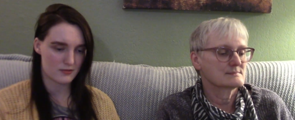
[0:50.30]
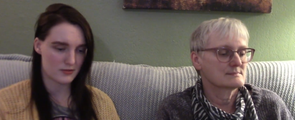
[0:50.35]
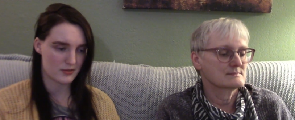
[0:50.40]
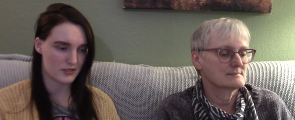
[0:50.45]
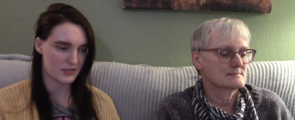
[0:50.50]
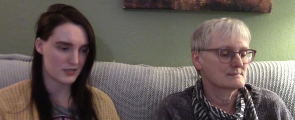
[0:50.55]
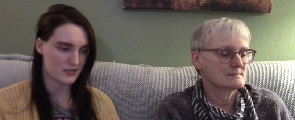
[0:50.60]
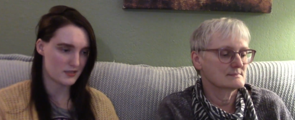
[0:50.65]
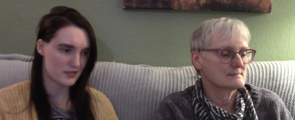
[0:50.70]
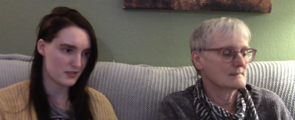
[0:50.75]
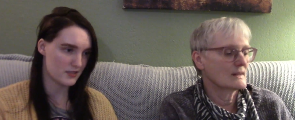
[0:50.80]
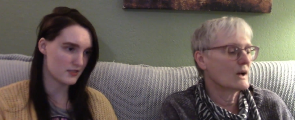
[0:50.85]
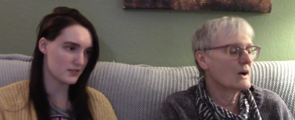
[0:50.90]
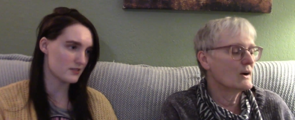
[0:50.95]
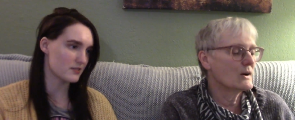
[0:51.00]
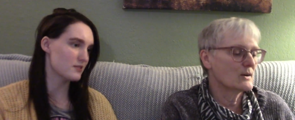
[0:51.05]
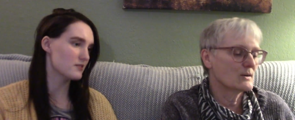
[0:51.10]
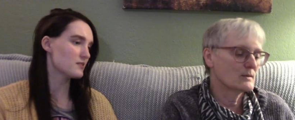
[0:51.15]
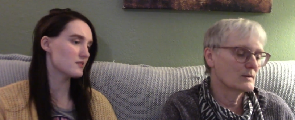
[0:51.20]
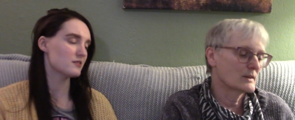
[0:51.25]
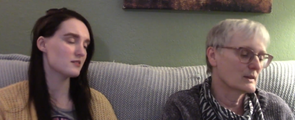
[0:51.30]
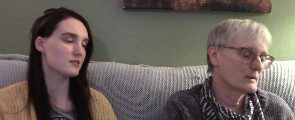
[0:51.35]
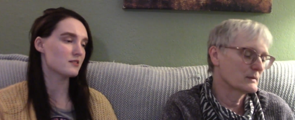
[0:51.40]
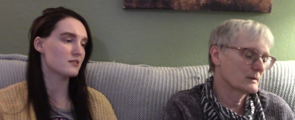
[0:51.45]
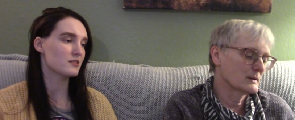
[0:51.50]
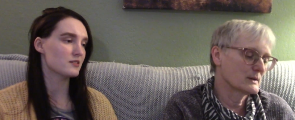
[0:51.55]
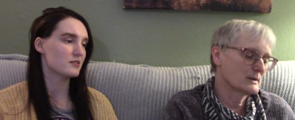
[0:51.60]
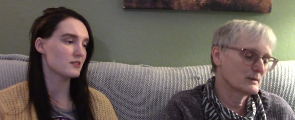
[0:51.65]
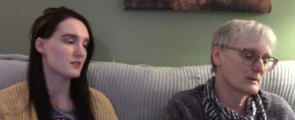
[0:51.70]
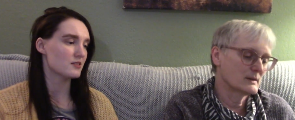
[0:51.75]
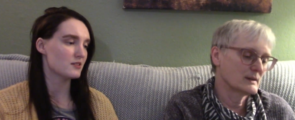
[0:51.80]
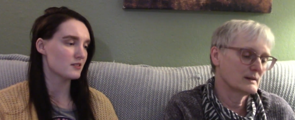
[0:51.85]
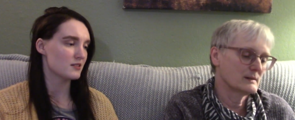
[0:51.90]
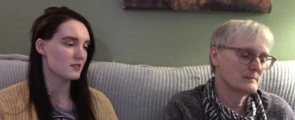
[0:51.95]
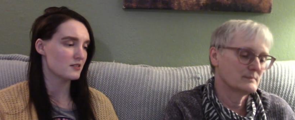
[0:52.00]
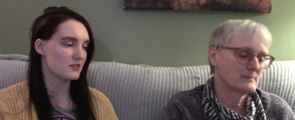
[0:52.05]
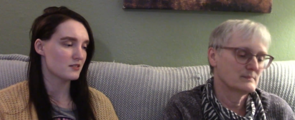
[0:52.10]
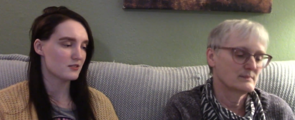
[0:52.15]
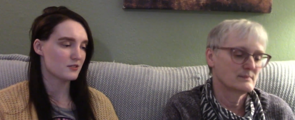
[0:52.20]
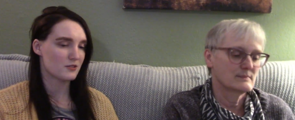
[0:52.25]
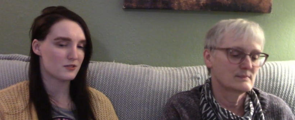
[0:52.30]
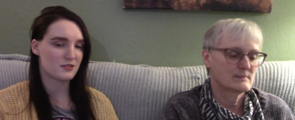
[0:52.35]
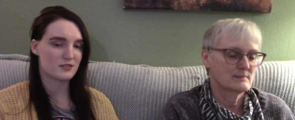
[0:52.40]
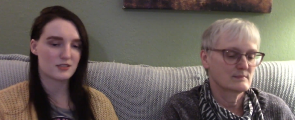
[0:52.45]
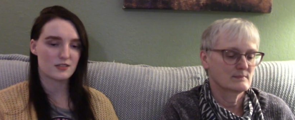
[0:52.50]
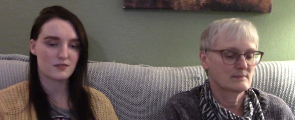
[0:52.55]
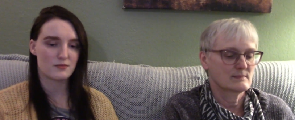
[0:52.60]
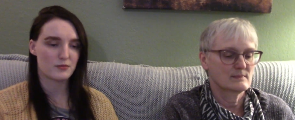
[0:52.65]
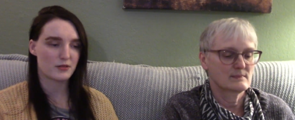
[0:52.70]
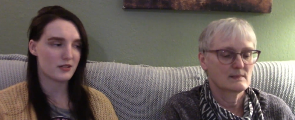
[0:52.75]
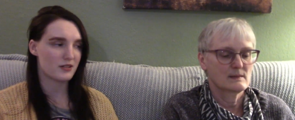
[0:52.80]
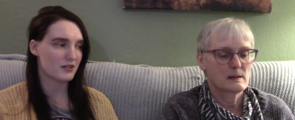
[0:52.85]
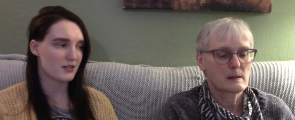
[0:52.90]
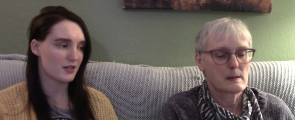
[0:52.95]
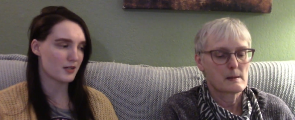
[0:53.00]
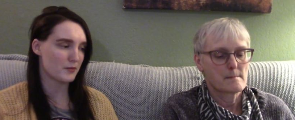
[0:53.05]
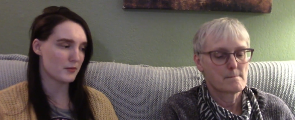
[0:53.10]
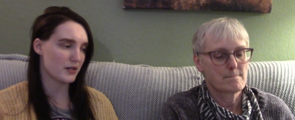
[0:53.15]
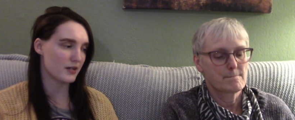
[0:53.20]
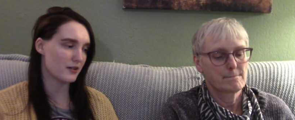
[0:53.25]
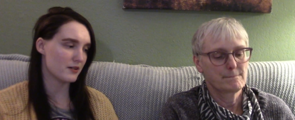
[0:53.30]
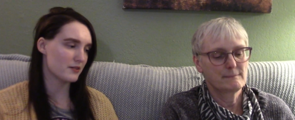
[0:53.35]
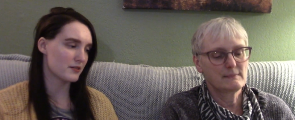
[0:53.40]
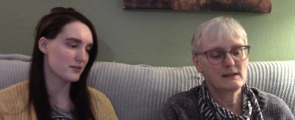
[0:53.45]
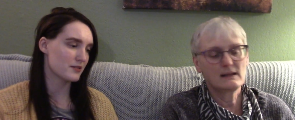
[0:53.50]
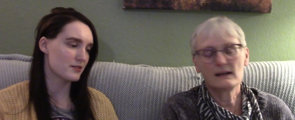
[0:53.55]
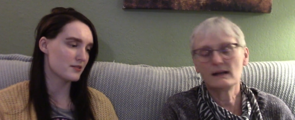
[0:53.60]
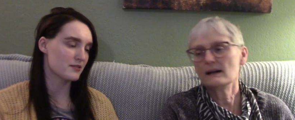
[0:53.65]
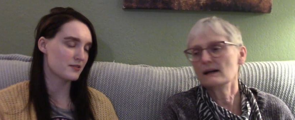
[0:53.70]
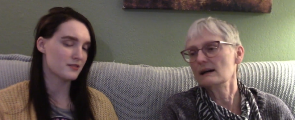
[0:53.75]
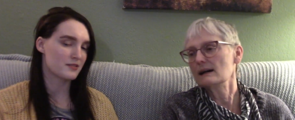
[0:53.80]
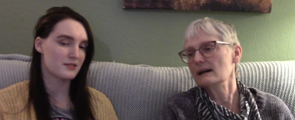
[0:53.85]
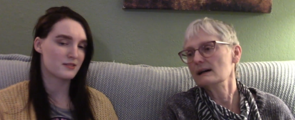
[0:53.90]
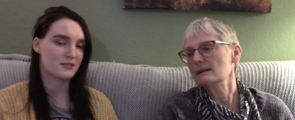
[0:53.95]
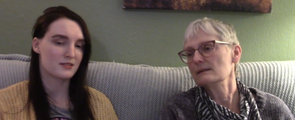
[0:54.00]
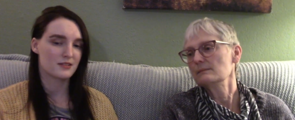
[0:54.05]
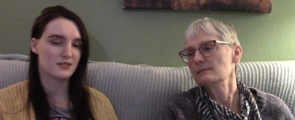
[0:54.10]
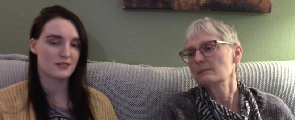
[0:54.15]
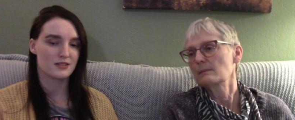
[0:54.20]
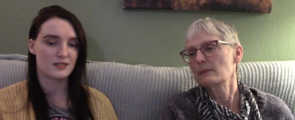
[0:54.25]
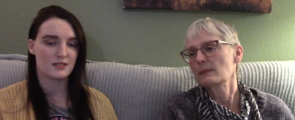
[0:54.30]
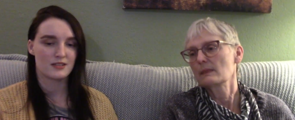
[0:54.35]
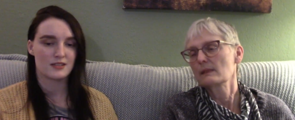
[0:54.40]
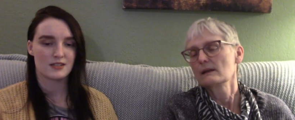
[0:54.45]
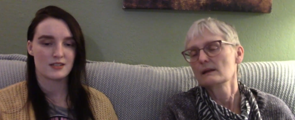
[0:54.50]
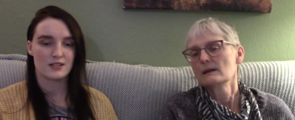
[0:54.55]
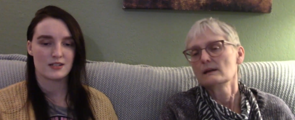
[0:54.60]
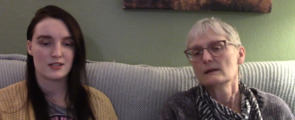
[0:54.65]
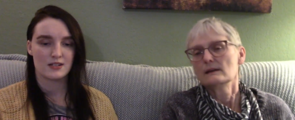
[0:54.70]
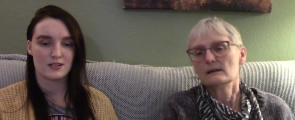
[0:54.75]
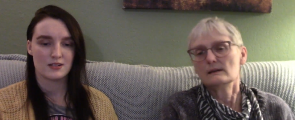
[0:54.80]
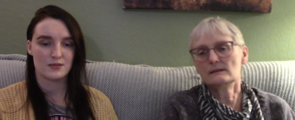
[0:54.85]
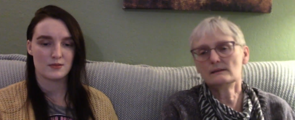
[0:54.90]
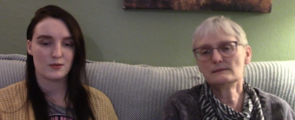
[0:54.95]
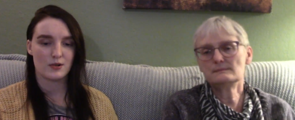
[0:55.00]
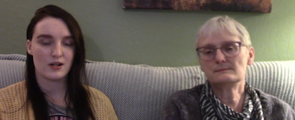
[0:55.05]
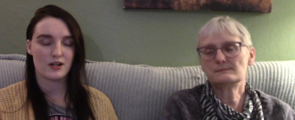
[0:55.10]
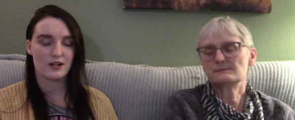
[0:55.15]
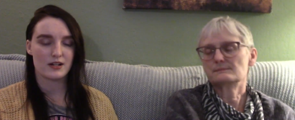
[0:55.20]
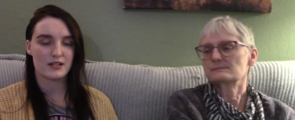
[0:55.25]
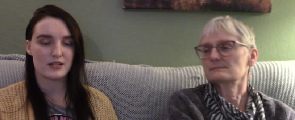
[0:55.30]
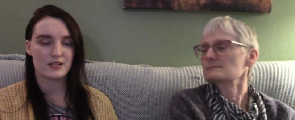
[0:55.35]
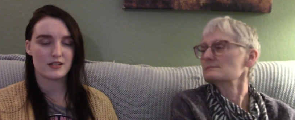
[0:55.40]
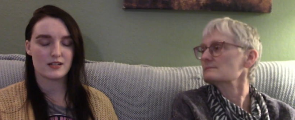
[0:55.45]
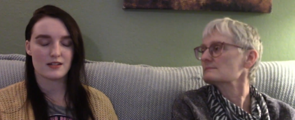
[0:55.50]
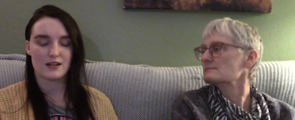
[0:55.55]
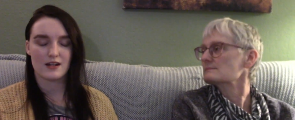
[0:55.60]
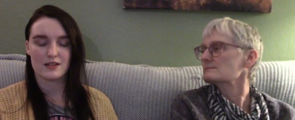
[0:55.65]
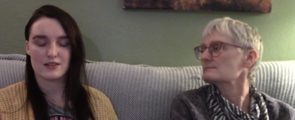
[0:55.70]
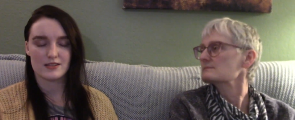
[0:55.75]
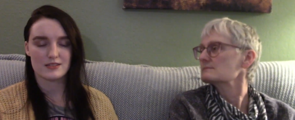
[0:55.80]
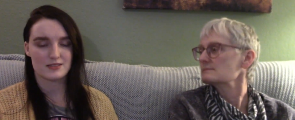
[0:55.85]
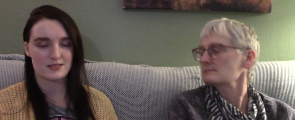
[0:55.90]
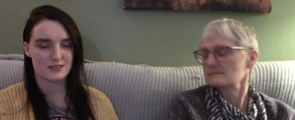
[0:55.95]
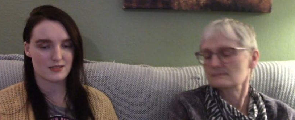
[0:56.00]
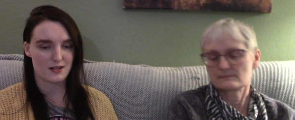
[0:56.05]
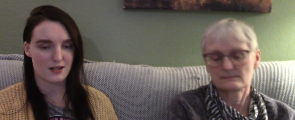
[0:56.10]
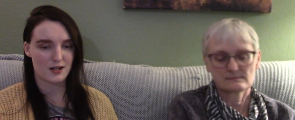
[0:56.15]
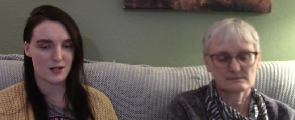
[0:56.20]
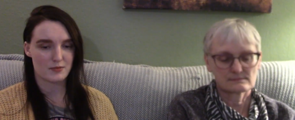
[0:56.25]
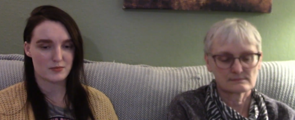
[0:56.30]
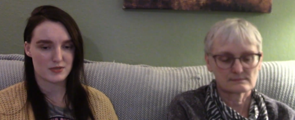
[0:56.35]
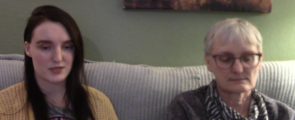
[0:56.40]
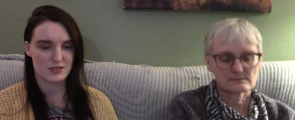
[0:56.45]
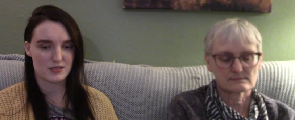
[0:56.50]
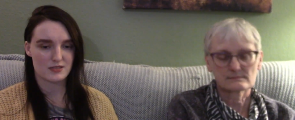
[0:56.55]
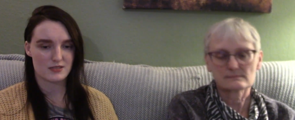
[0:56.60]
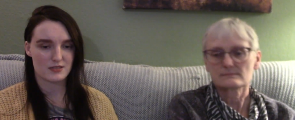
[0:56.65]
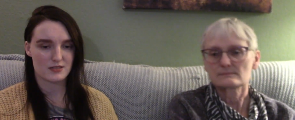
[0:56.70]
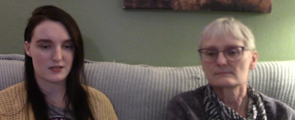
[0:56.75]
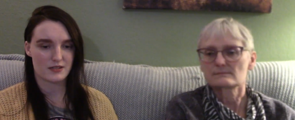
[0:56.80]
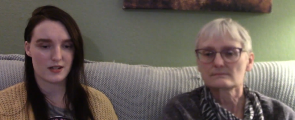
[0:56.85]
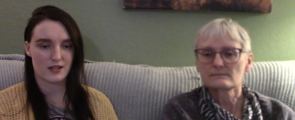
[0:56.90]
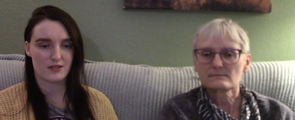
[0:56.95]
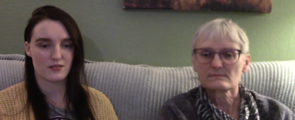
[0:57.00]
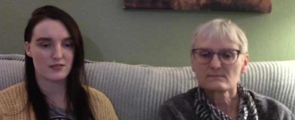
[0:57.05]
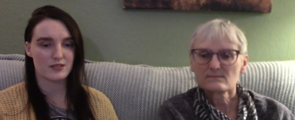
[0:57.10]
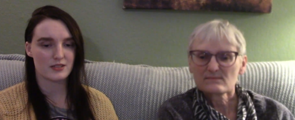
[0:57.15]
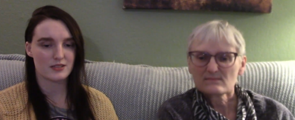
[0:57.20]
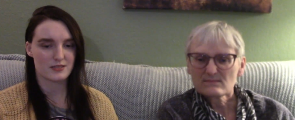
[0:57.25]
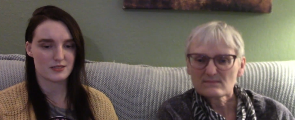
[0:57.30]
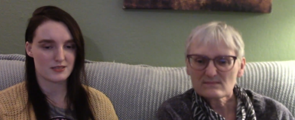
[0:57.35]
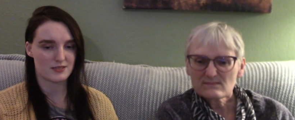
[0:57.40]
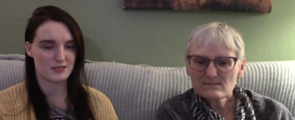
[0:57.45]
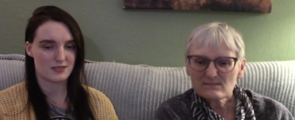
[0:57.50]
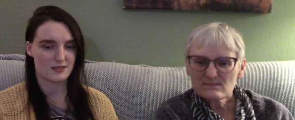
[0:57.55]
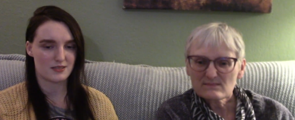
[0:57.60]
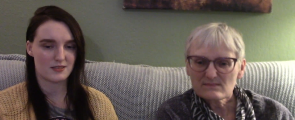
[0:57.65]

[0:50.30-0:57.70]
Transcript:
Speaker 1: one, and that's
Speaker 2: it. Oh well, there we go then.
Speaker 1: So stuff better come out.
Speaker 2: Yeah.
Speaker 1: Well, on the synopsis on Netflix, it says